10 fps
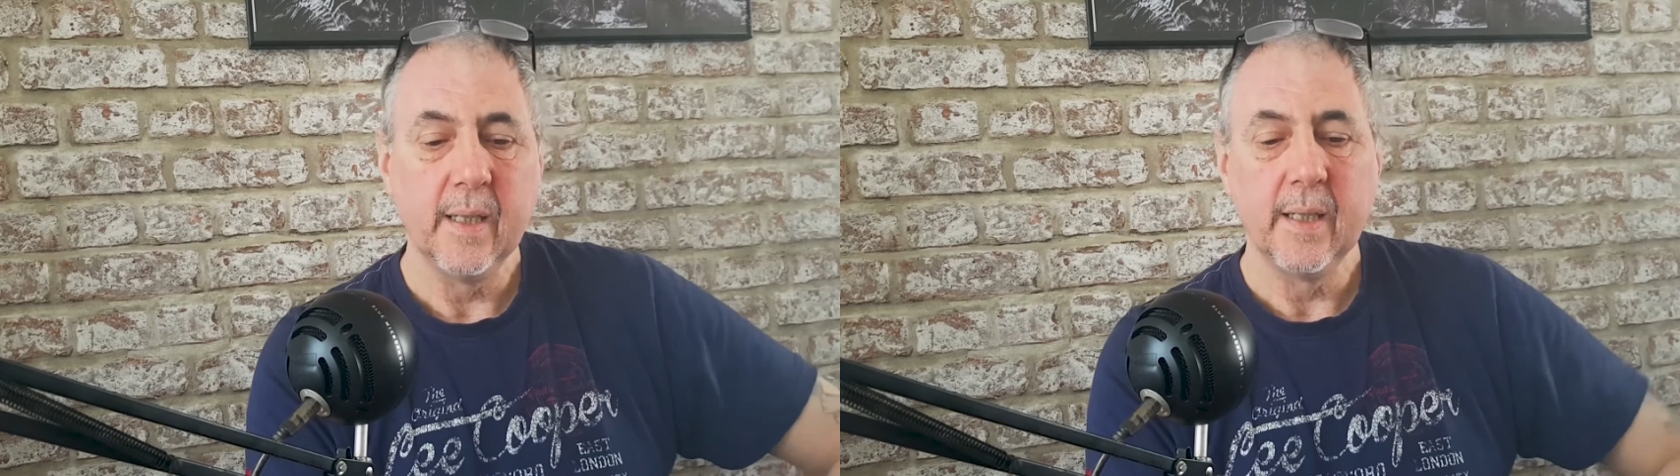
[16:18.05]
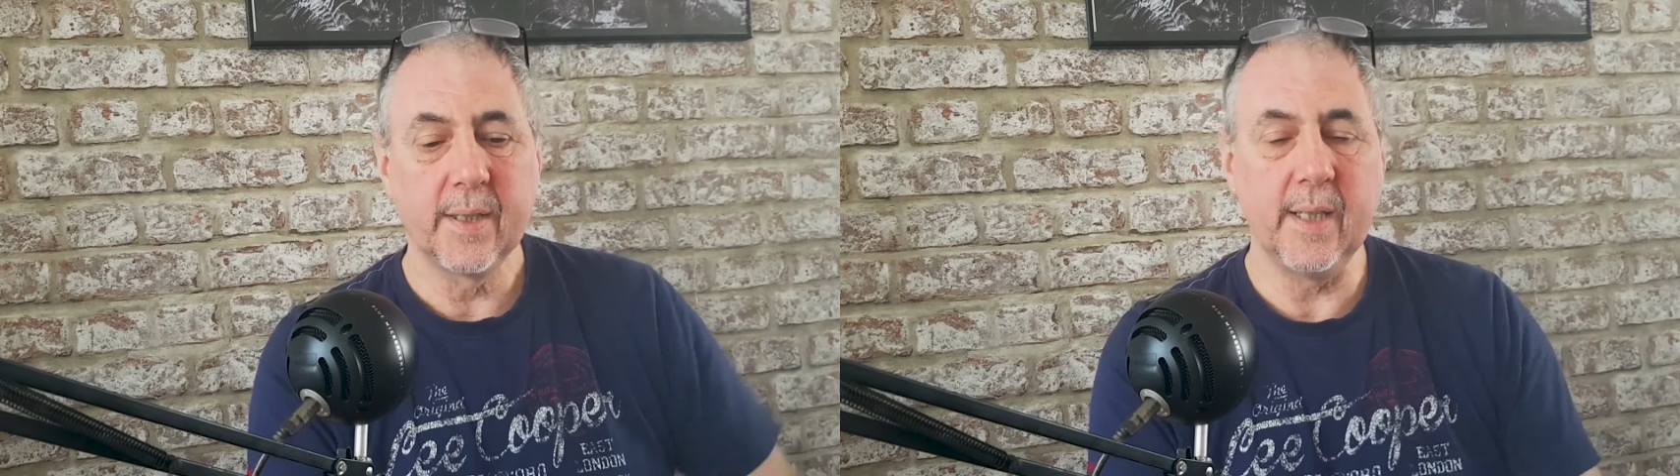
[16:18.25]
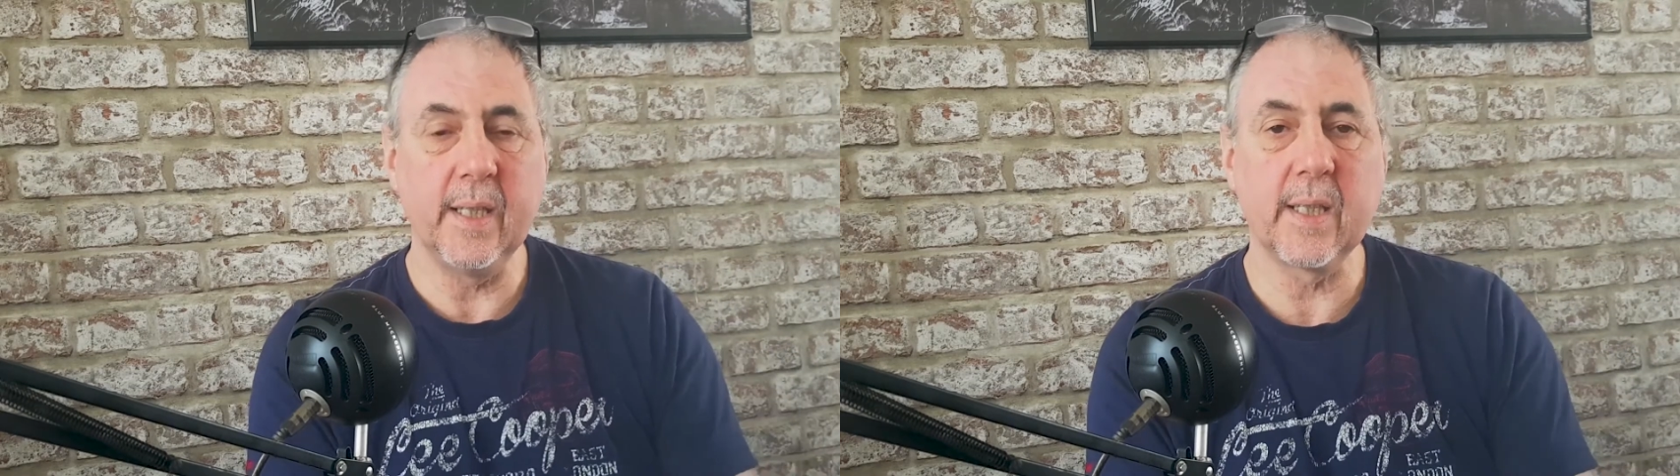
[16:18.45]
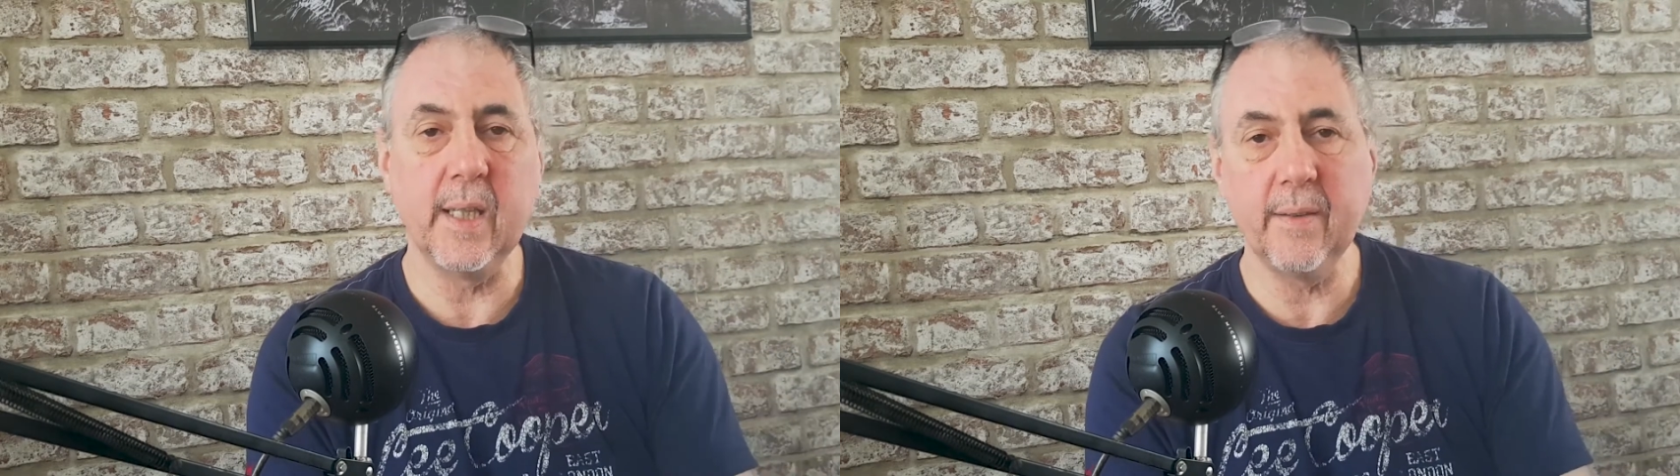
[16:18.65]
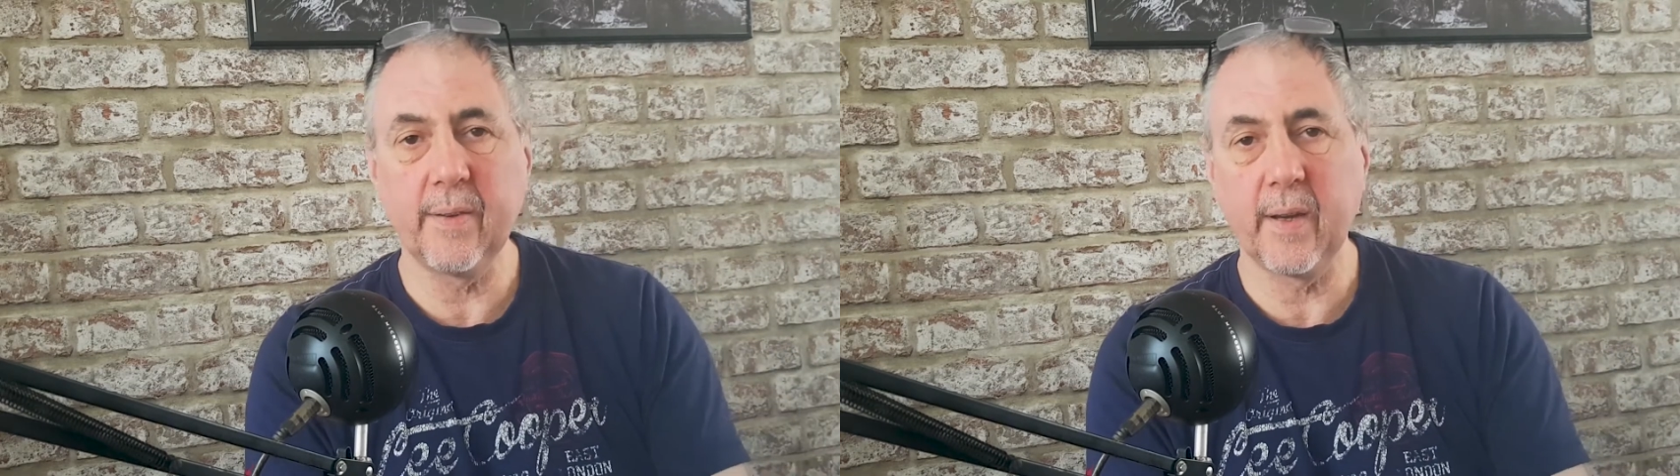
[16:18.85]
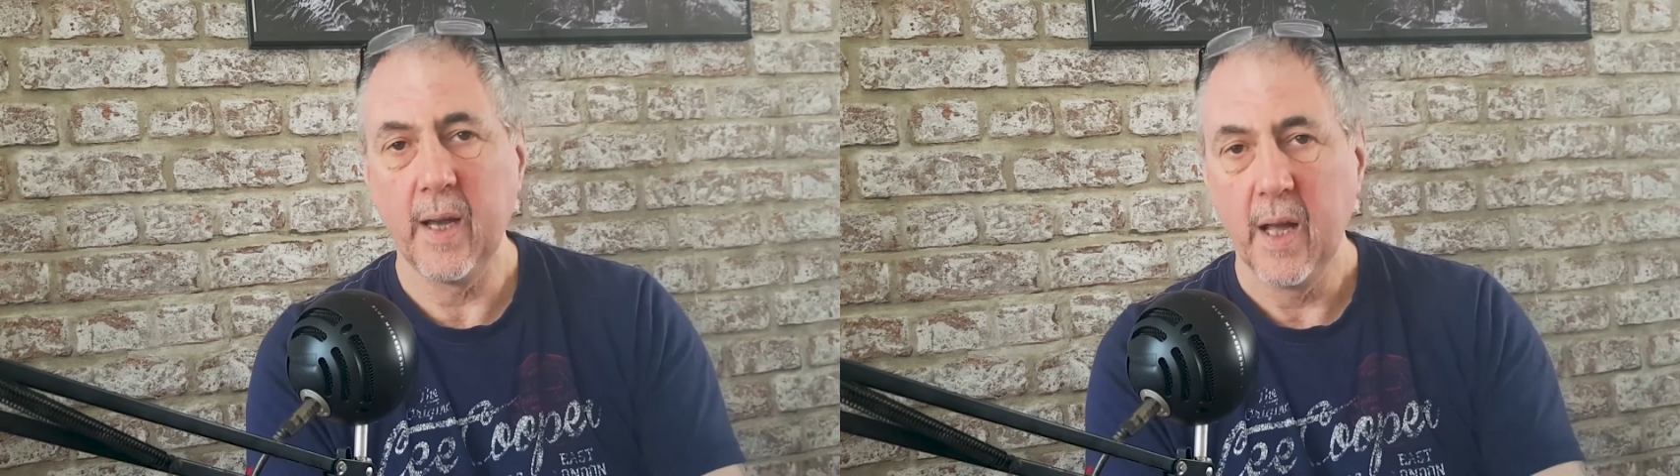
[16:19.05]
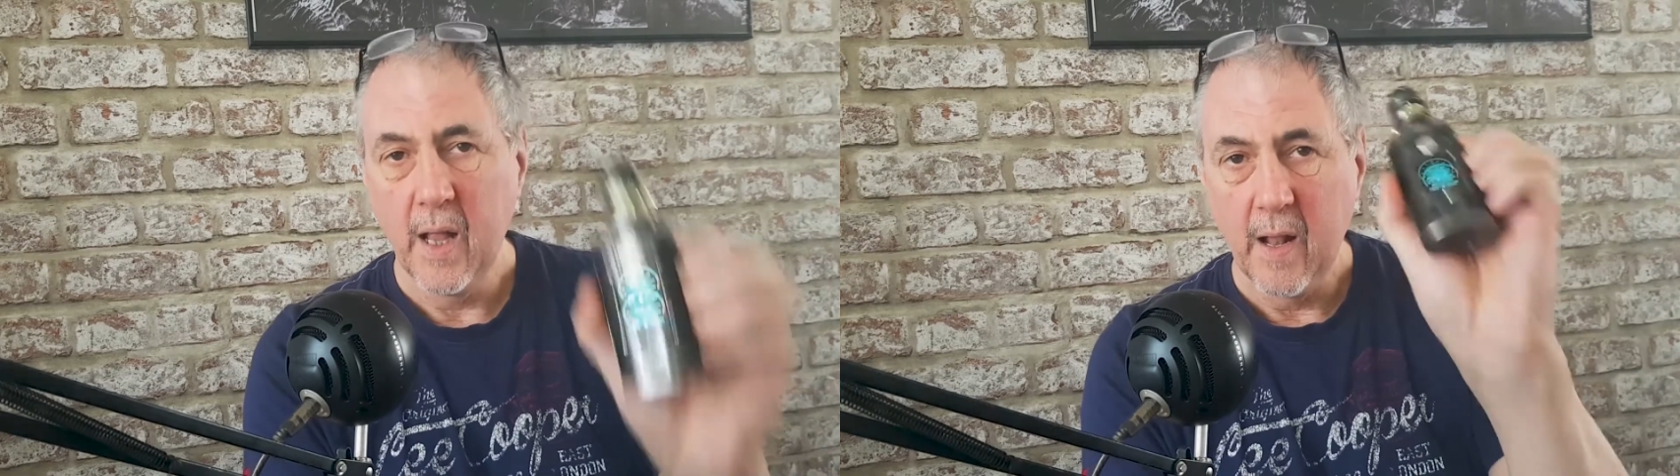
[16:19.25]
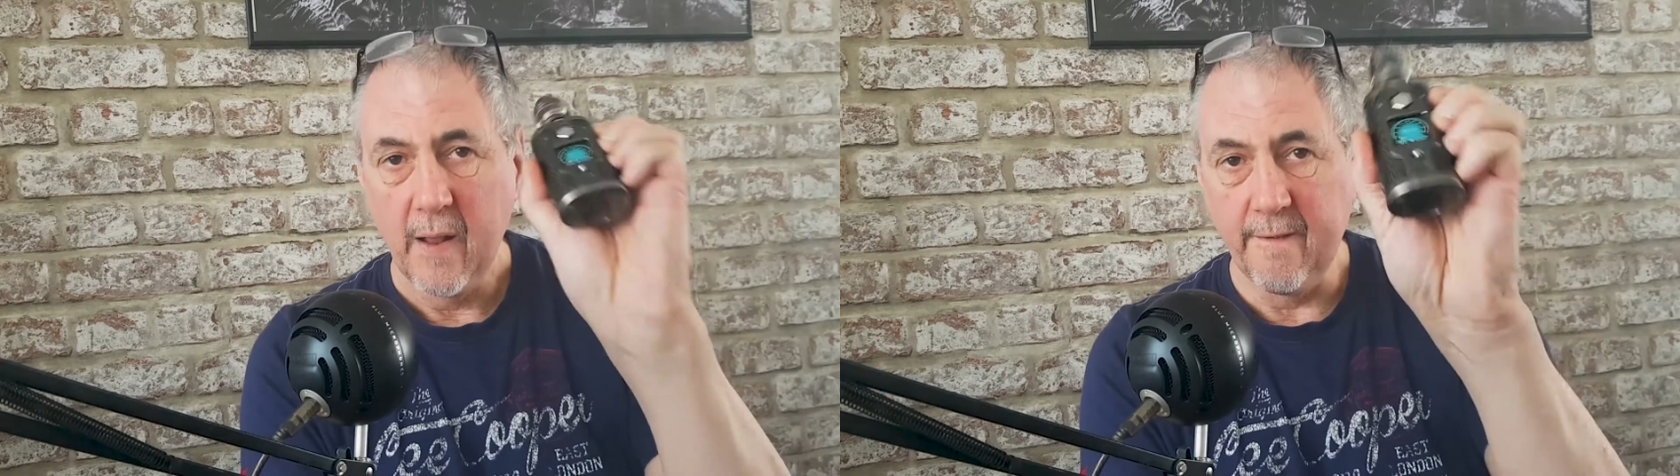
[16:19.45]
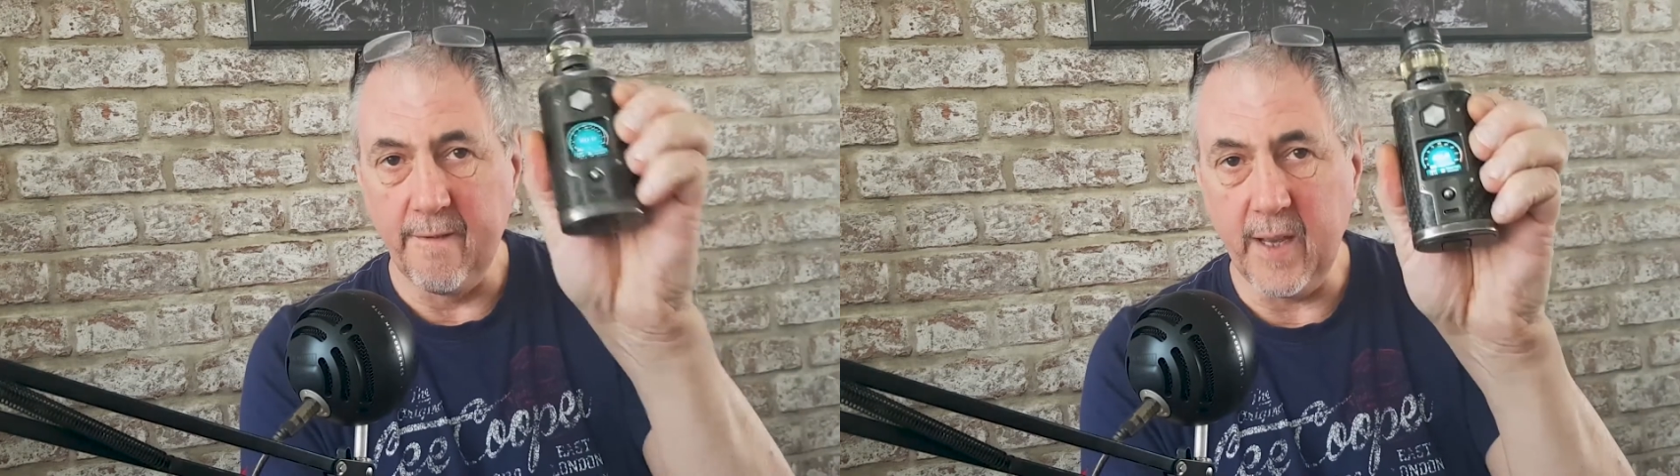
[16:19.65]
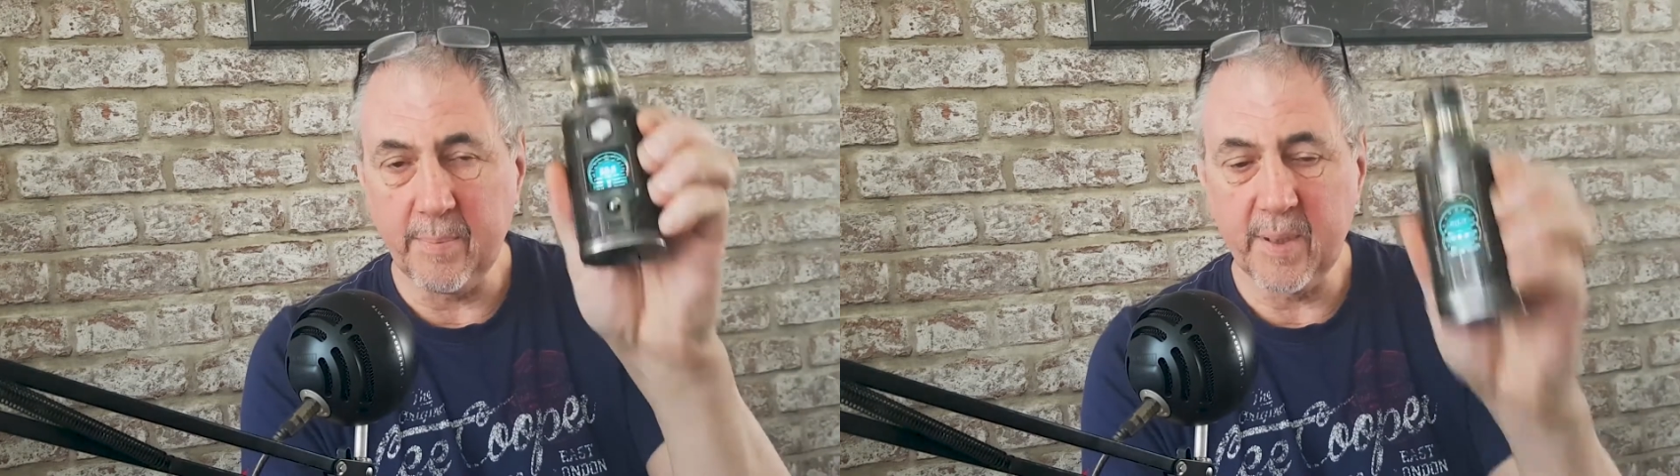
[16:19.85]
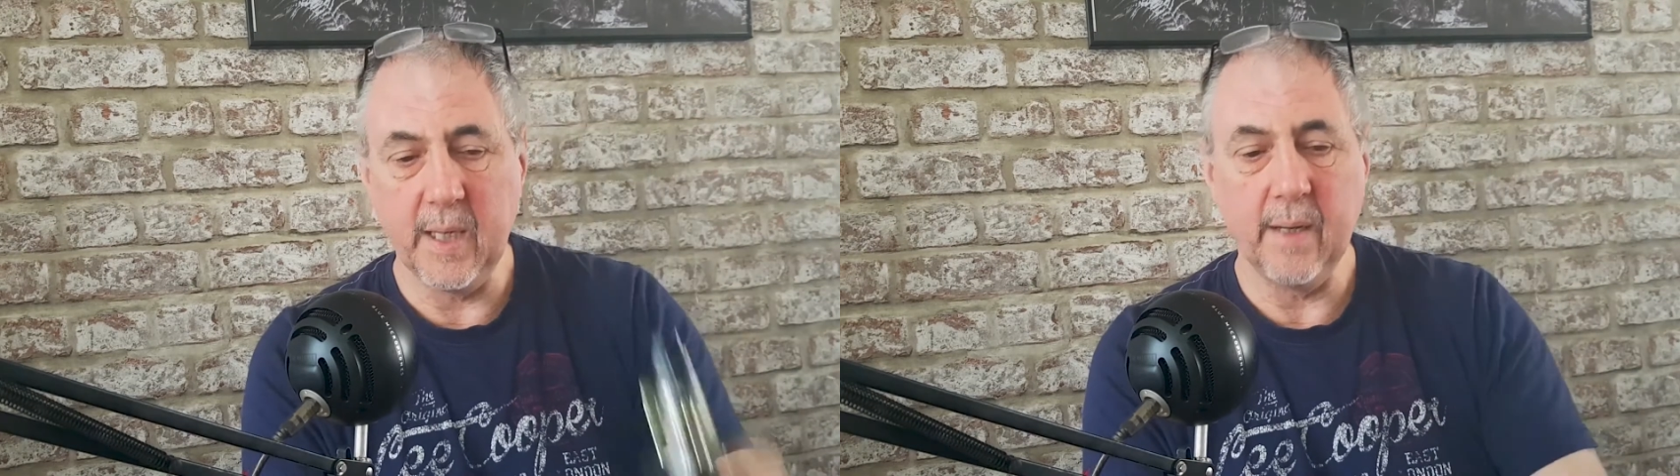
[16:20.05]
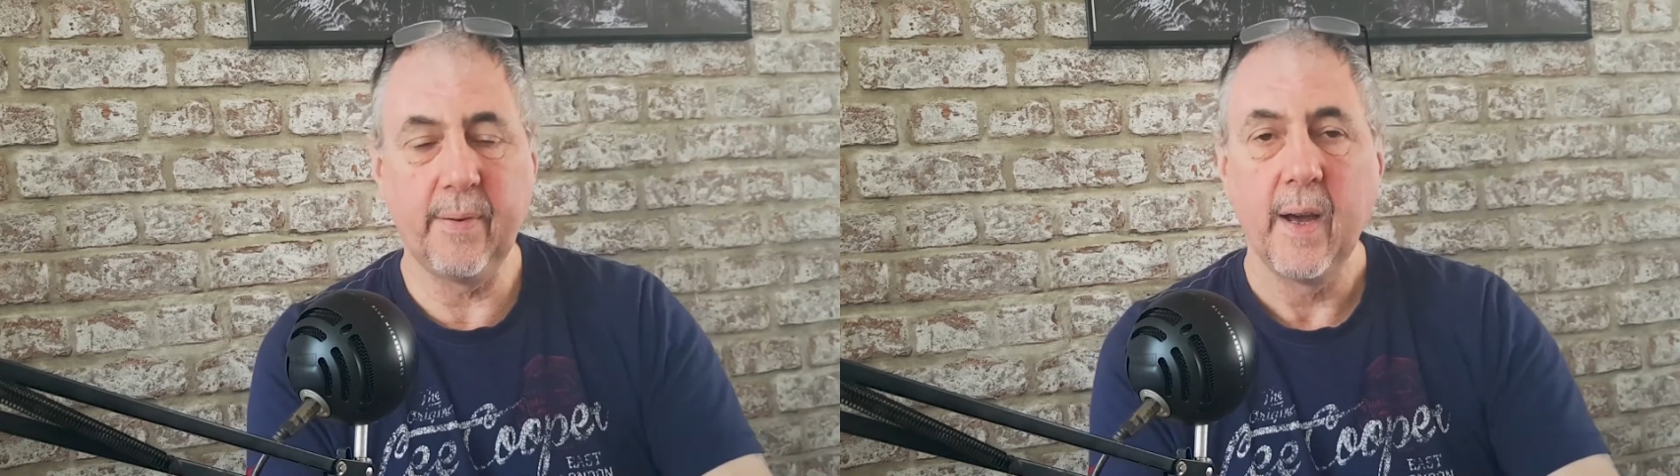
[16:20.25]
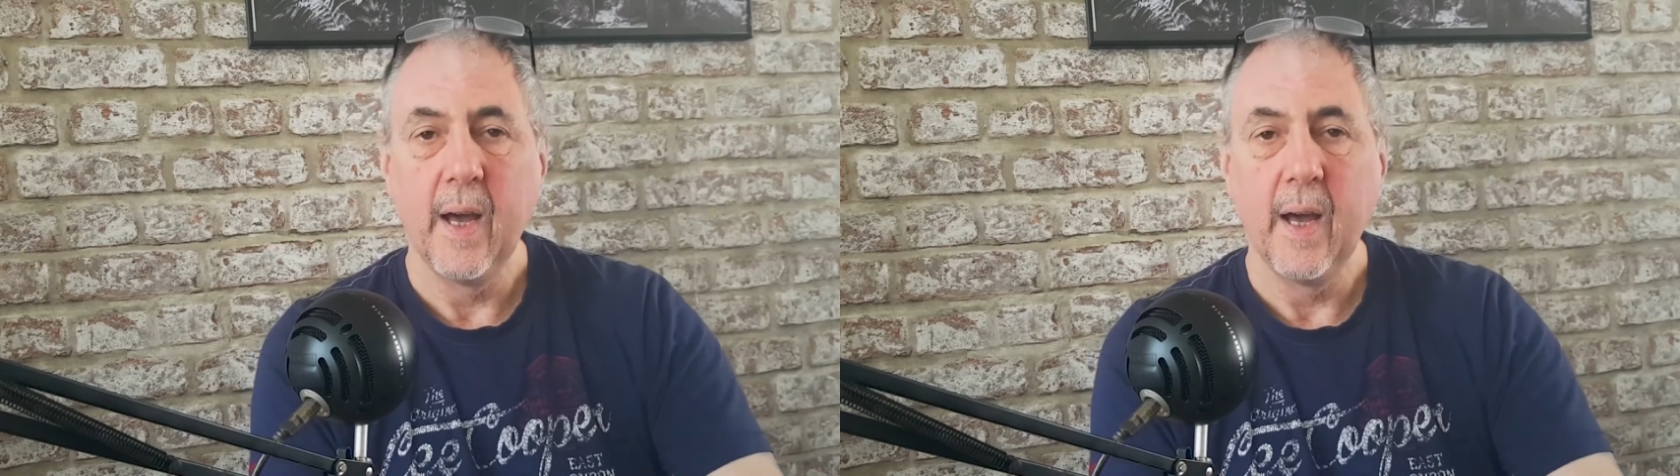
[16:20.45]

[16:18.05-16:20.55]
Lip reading: Stay safe, vape safe,